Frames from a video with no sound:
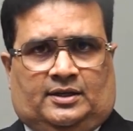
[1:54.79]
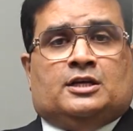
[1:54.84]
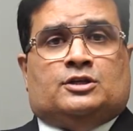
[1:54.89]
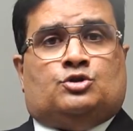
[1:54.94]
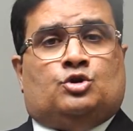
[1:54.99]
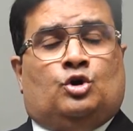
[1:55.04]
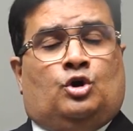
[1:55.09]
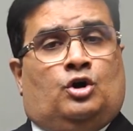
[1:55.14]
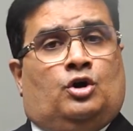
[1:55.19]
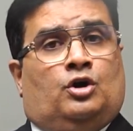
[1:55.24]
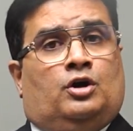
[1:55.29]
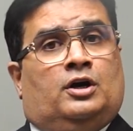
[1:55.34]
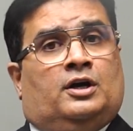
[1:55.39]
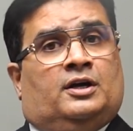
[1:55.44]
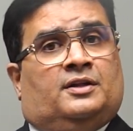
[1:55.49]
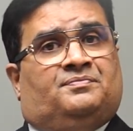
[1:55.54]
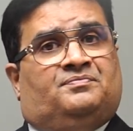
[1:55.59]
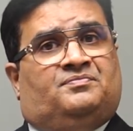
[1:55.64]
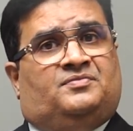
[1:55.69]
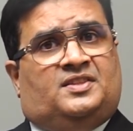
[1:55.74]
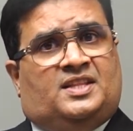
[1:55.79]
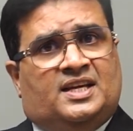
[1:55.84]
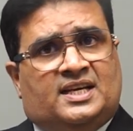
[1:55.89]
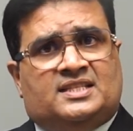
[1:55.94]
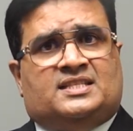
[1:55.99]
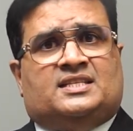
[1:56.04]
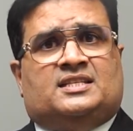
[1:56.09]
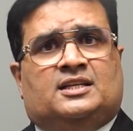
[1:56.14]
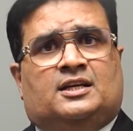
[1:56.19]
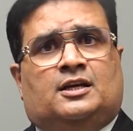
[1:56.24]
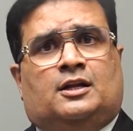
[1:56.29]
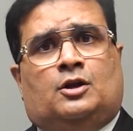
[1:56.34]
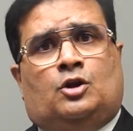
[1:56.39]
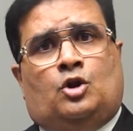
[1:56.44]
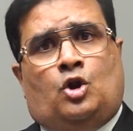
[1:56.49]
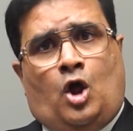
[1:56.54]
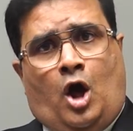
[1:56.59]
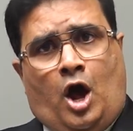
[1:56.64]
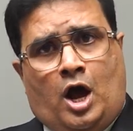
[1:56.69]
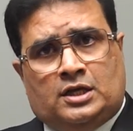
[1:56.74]
So this
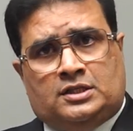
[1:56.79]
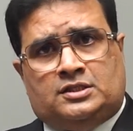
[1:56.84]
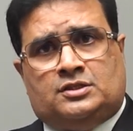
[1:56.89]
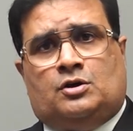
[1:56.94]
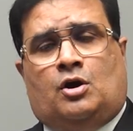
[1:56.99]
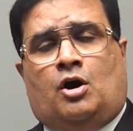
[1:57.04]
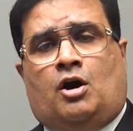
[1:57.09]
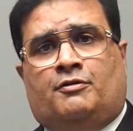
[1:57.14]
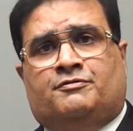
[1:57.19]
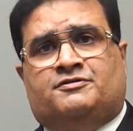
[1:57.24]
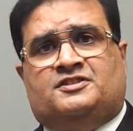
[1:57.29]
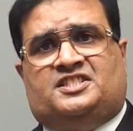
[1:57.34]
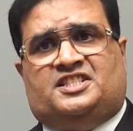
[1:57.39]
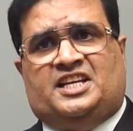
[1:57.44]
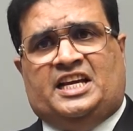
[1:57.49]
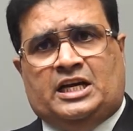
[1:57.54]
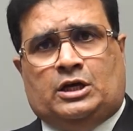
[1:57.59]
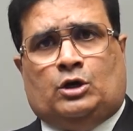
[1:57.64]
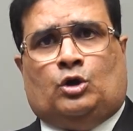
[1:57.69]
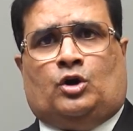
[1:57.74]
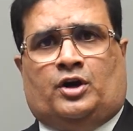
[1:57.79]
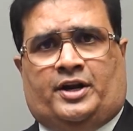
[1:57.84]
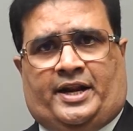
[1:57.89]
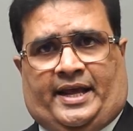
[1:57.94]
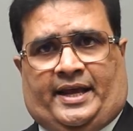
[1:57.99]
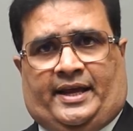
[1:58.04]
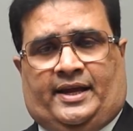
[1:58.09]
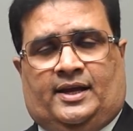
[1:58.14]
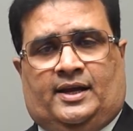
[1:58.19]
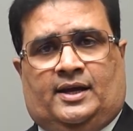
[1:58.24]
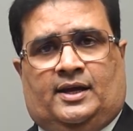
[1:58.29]
loss of synchrony